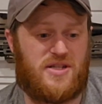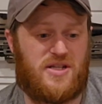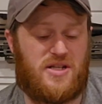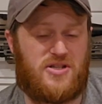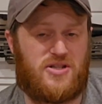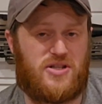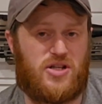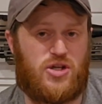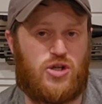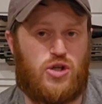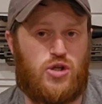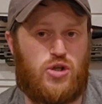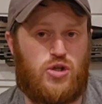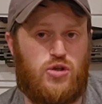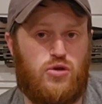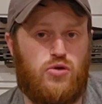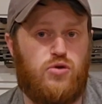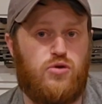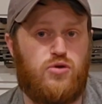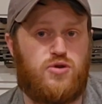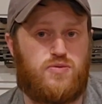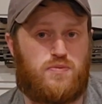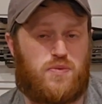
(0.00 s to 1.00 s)
it is a
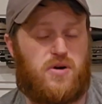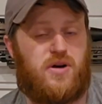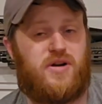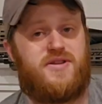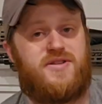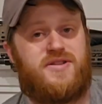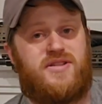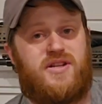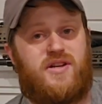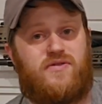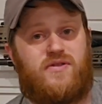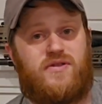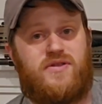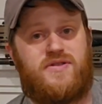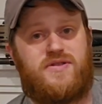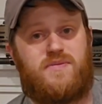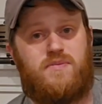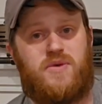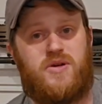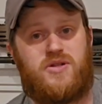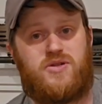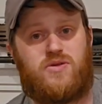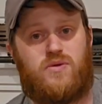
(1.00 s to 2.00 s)
huge price difference
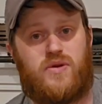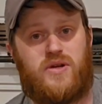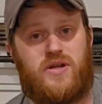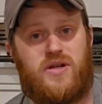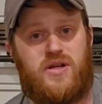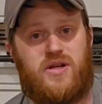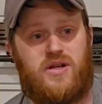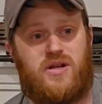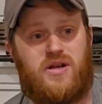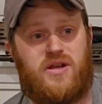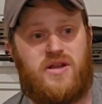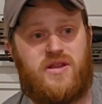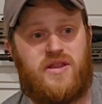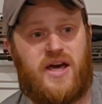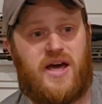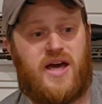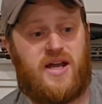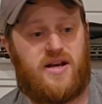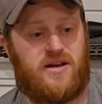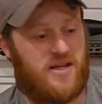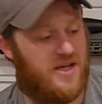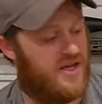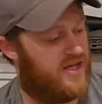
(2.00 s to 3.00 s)
between
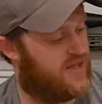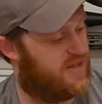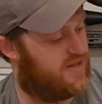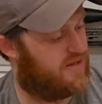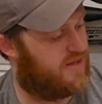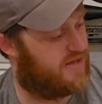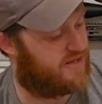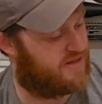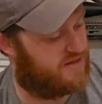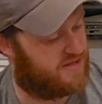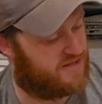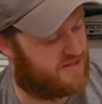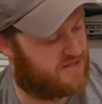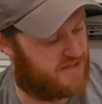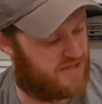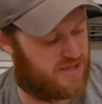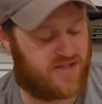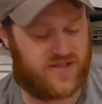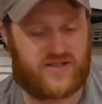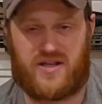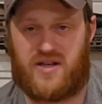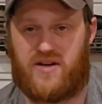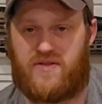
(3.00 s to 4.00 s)
that and like the
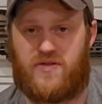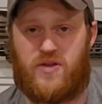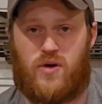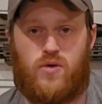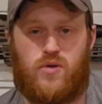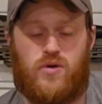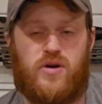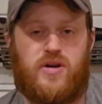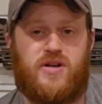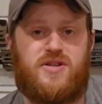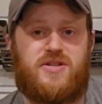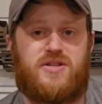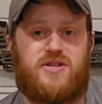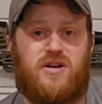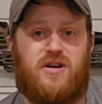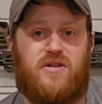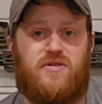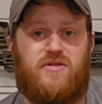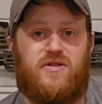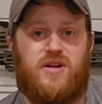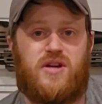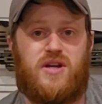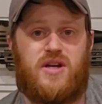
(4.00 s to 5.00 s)
SIG stuff, the Hornady
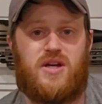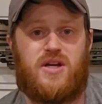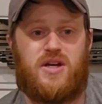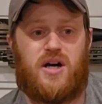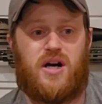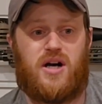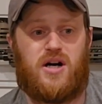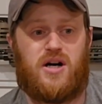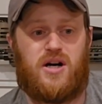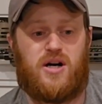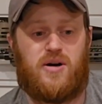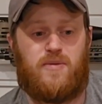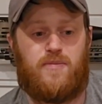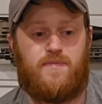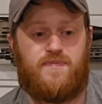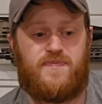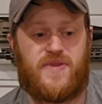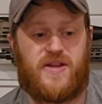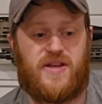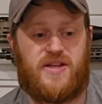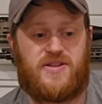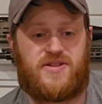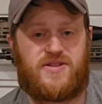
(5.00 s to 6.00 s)
stuff.
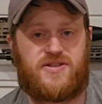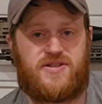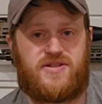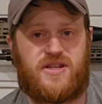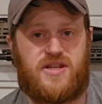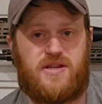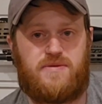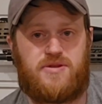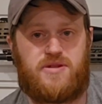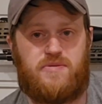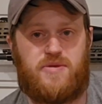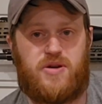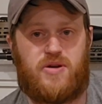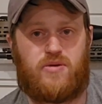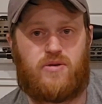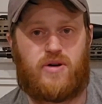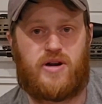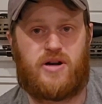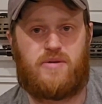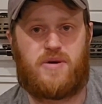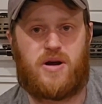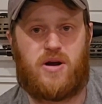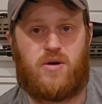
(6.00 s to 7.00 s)
It seems to be
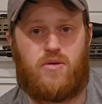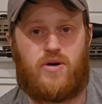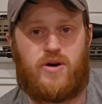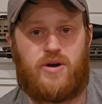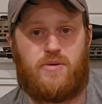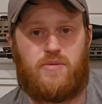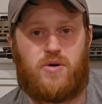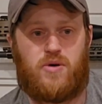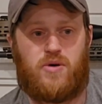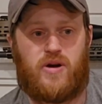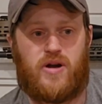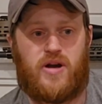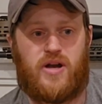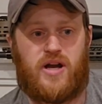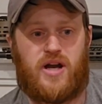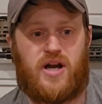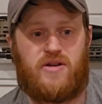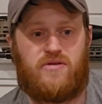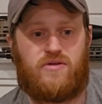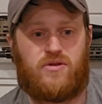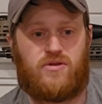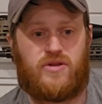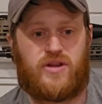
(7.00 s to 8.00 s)
right about 1 MOA.
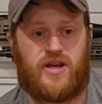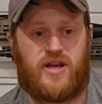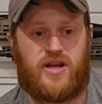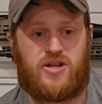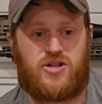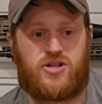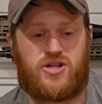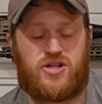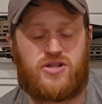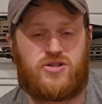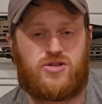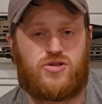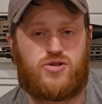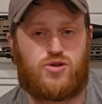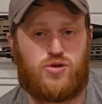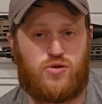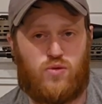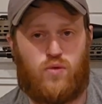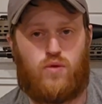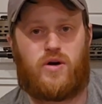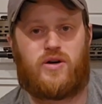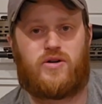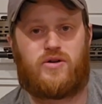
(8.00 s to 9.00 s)
I've only had a chance to
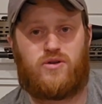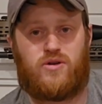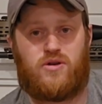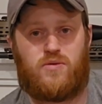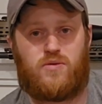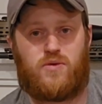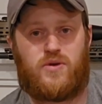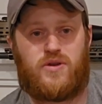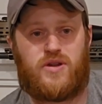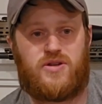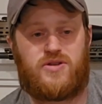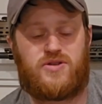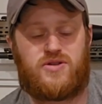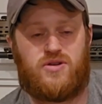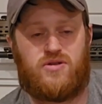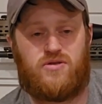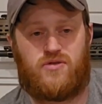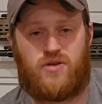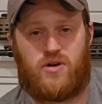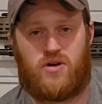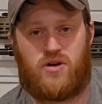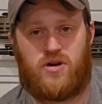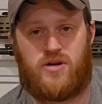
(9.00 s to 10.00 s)
shoot one group with it so
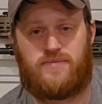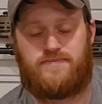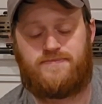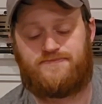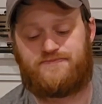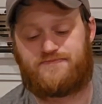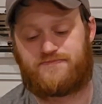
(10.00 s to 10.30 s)
far,